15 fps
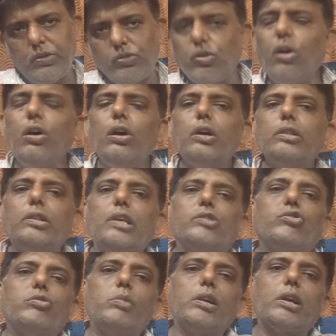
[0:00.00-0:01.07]
So, they
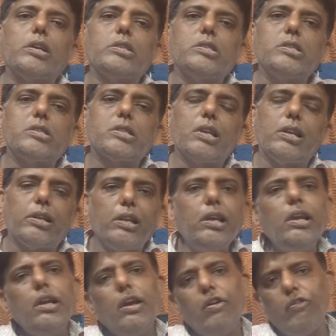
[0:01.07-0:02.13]
should be
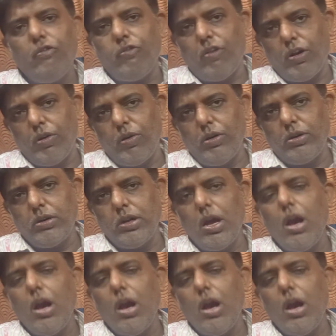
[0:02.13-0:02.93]
consistently followed